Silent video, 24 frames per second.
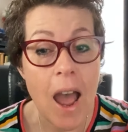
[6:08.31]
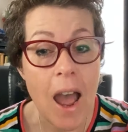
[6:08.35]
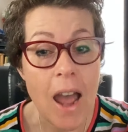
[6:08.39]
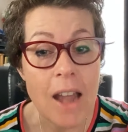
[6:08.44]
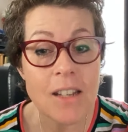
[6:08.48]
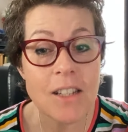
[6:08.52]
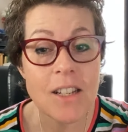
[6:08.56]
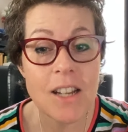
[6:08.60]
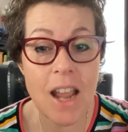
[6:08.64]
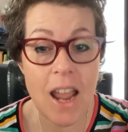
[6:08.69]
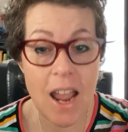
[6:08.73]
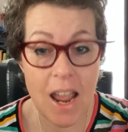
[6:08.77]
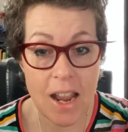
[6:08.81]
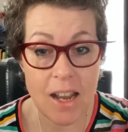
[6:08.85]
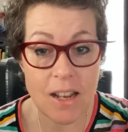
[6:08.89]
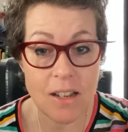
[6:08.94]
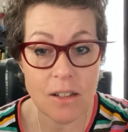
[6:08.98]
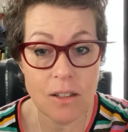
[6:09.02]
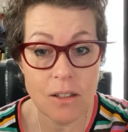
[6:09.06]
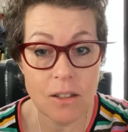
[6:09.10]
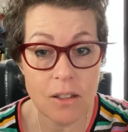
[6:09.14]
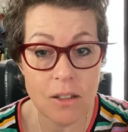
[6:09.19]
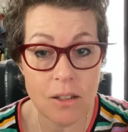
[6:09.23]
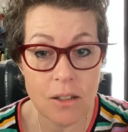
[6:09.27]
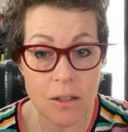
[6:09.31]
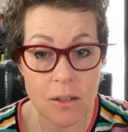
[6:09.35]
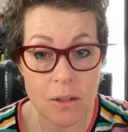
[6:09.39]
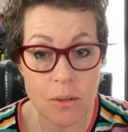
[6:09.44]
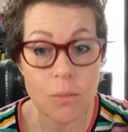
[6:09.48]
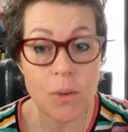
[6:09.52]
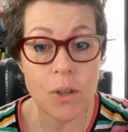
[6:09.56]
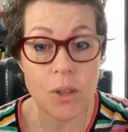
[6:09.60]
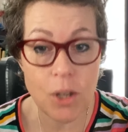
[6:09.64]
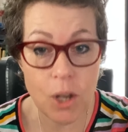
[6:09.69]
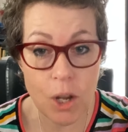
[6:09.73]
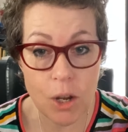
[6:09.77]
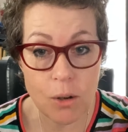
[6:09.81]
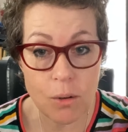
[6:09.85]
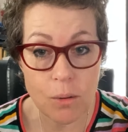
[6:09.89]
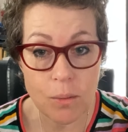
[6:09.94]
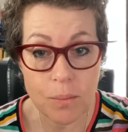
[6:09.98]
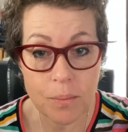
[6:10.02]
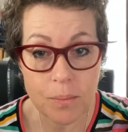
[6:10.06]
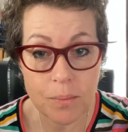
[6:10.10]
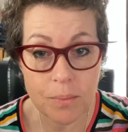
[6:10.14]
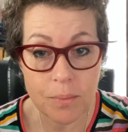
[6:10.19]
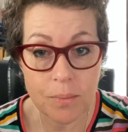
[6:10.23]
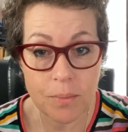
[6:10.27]
and it ends with you.
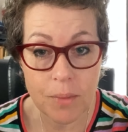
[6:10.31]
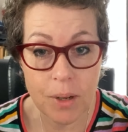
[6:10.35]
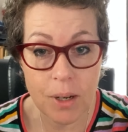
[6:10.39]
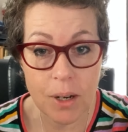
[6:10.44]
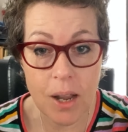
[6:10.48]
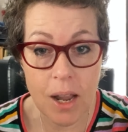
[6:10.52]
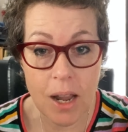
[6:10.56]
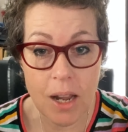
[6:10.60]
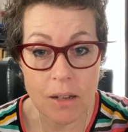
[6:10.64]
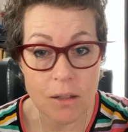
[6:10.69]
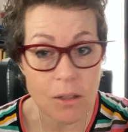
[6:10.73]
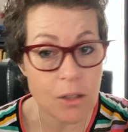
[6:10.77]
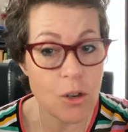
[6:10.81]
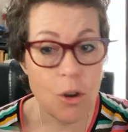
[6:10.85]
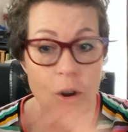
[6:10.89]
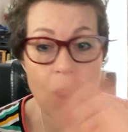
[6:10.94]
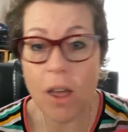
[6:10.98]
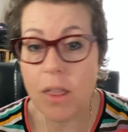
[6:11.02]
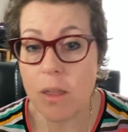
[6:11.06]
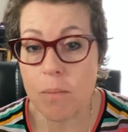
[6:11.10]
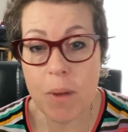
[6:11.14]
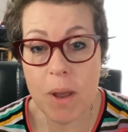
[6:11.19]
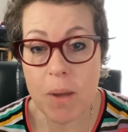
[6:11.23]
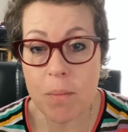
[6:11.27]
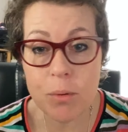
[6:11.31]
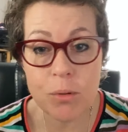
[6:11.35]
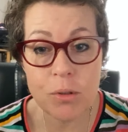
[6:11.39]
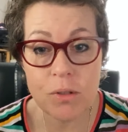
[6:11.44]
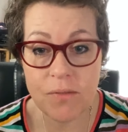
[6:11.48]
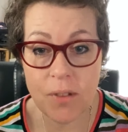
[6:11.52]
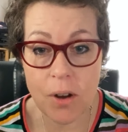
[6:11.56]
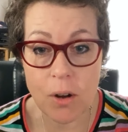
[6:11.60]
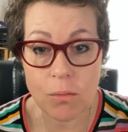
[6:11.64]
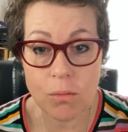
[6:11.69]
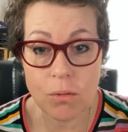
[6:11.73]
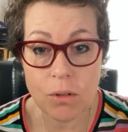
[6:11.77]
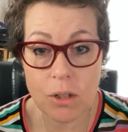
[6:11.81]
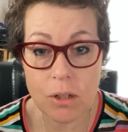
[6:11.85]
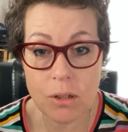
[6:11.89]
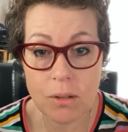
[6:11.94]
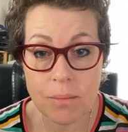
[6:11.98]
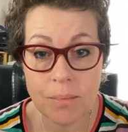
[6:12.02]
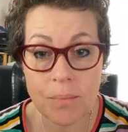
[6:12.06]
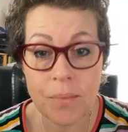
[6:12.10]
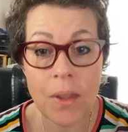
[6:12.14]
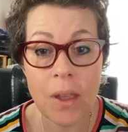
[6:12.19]
Okay, it's not other people's fault.